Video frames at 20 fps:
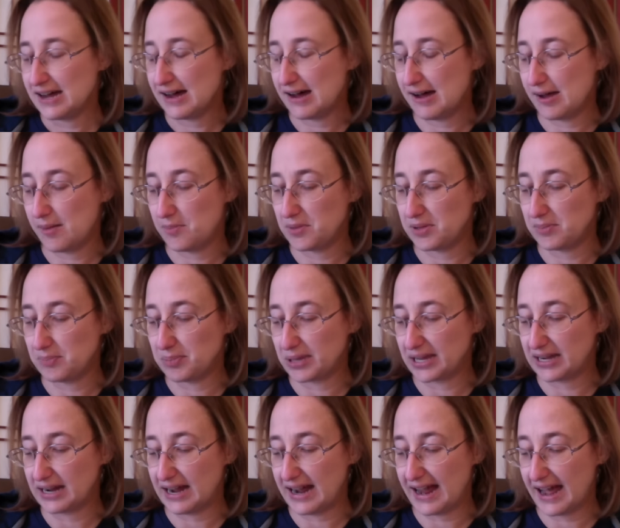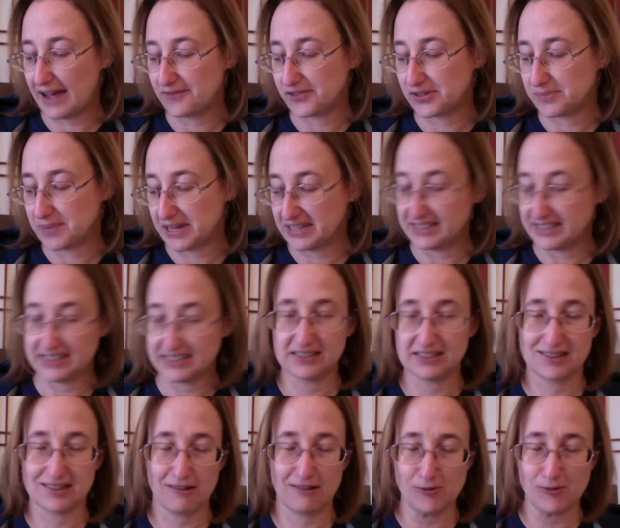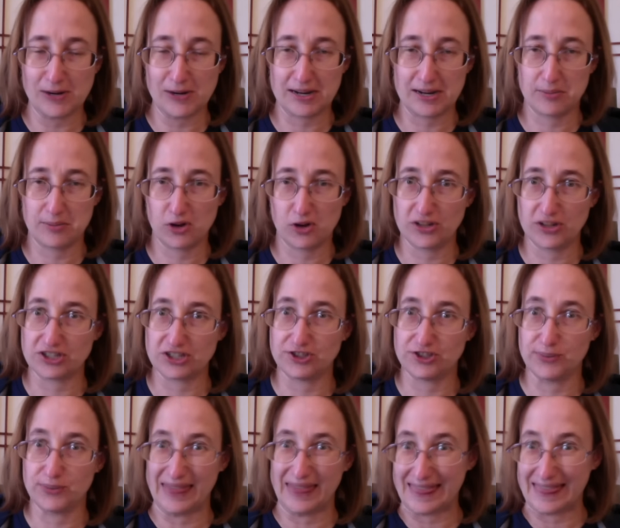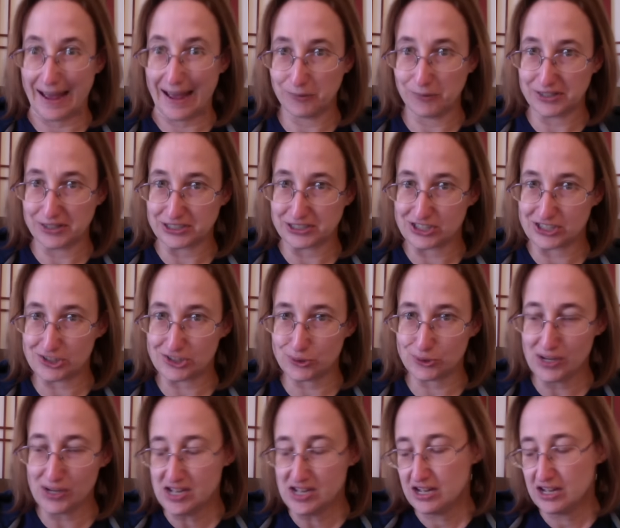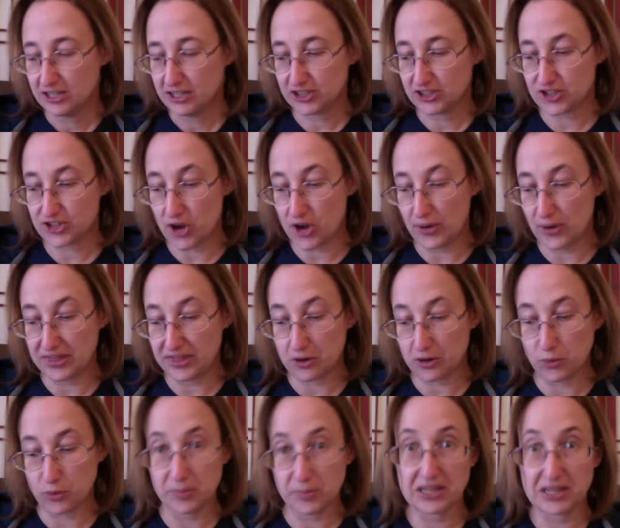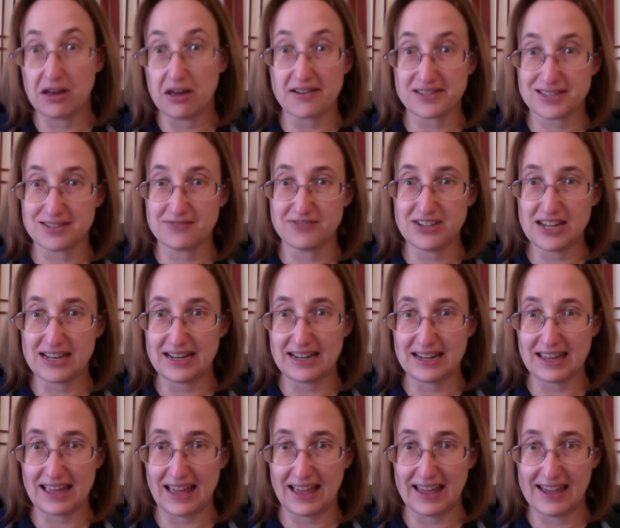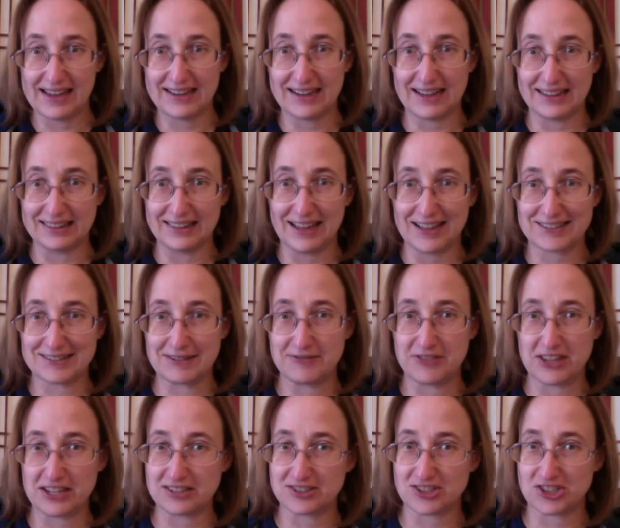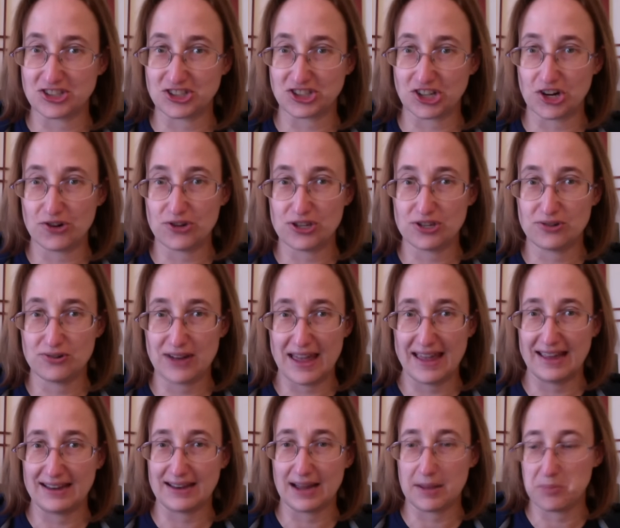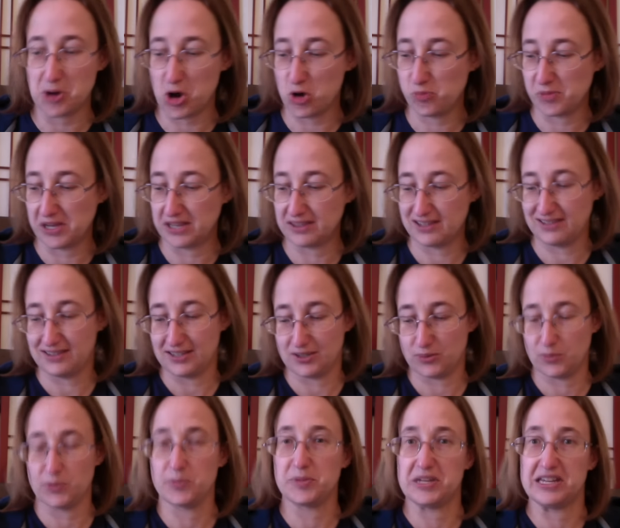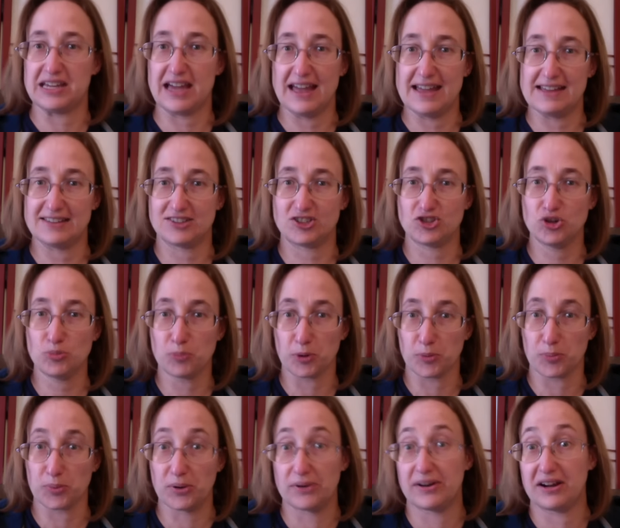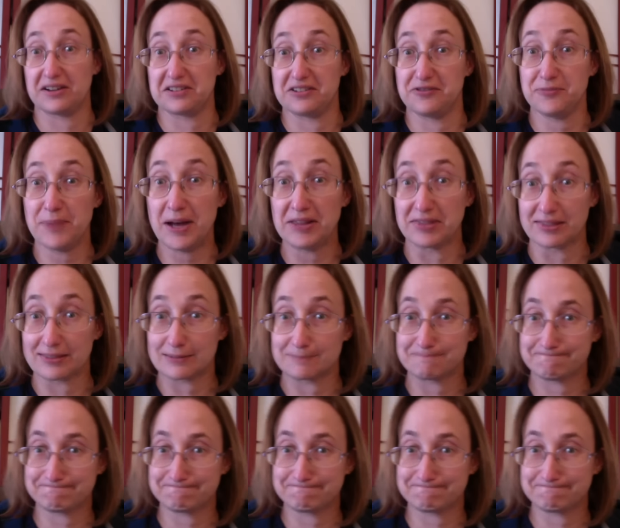But I have some ideas on what I'm going to do with that one too. So there will be lots of knitting and lots of things to show you. And I'm hoping that this will be a super productive month.